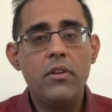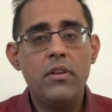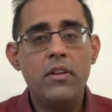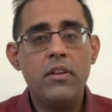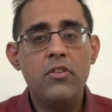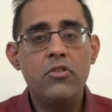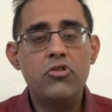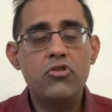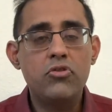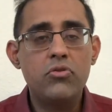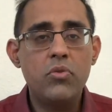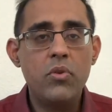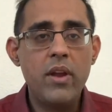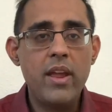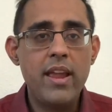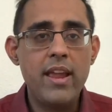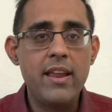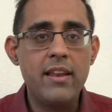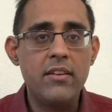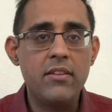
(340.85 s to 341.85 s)
is
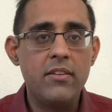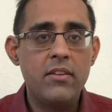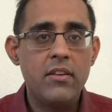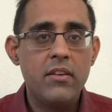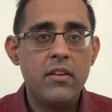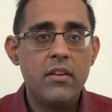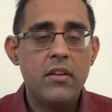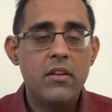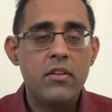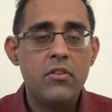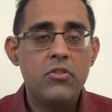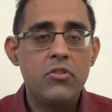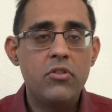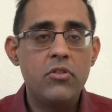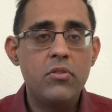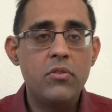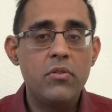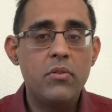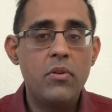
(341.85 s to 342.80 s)
trained to